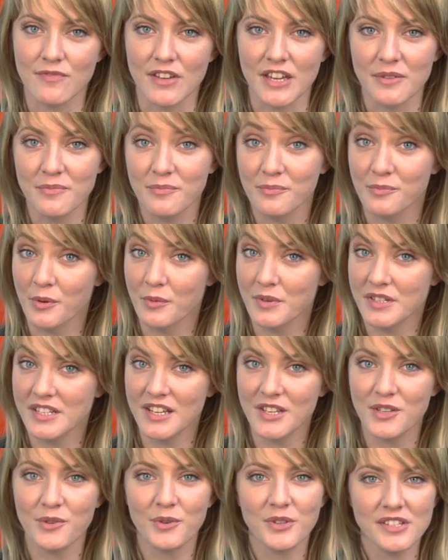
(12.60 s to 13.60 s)
V, where we
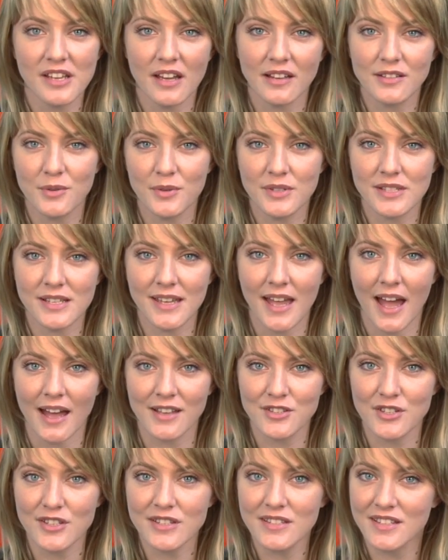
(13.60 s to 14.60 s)
take your tech toys and
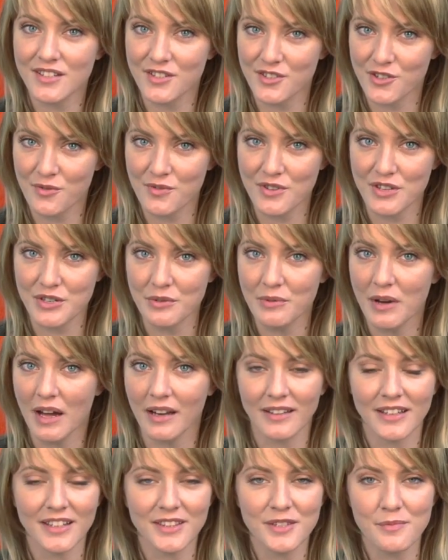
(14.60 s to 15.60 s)
gadgets and show you
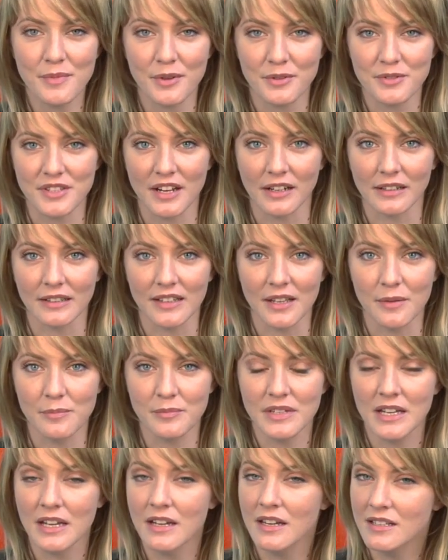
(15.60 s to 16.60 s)
how to get the most out of them.
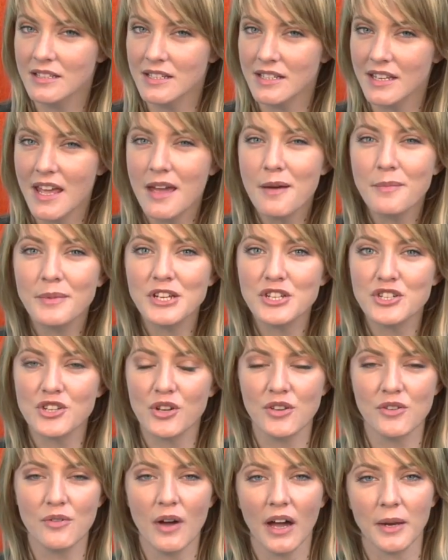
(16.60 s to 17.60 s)
Today I'm going to
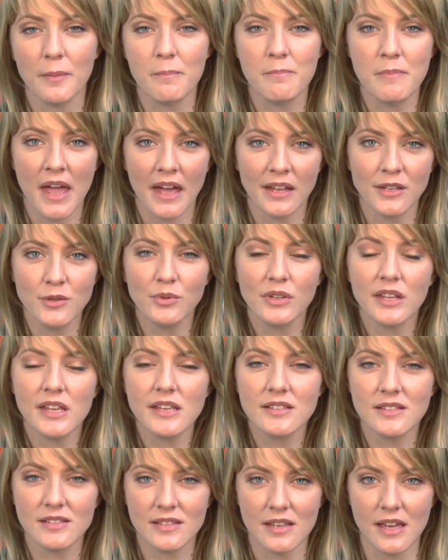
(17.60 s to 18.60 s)
show you how to
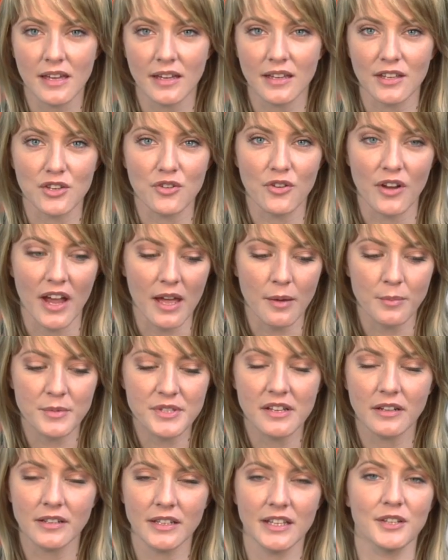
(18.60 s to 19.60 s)
manually sync your
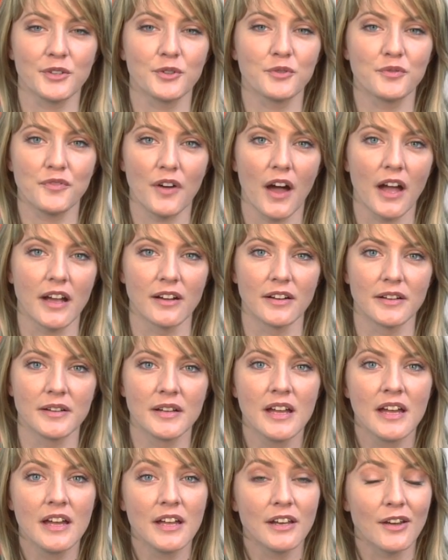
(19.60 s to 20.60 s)
Amazon Kindle
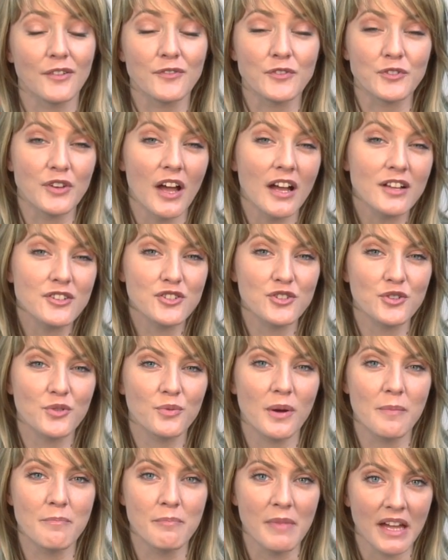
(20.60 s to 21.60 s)
Fire. Now if you're not
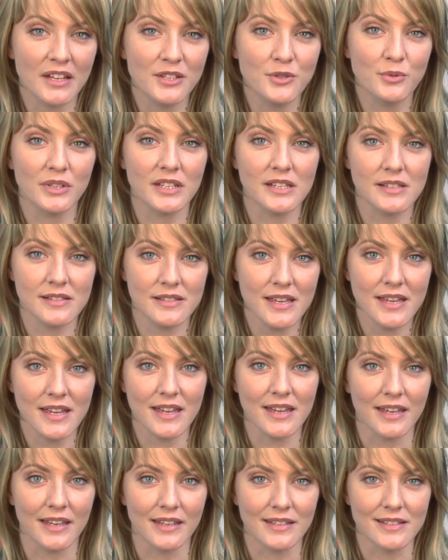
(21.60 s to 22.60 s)
sure what manually
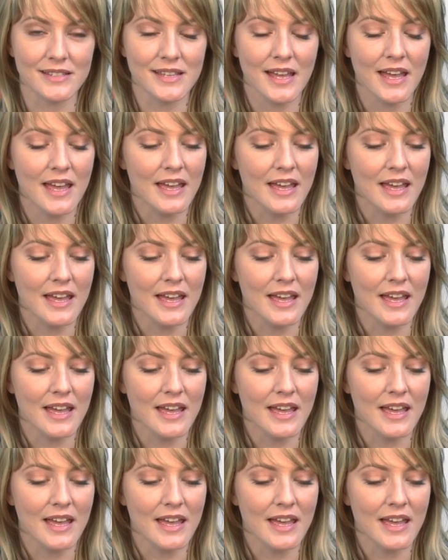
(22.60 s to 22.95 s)
syncing is,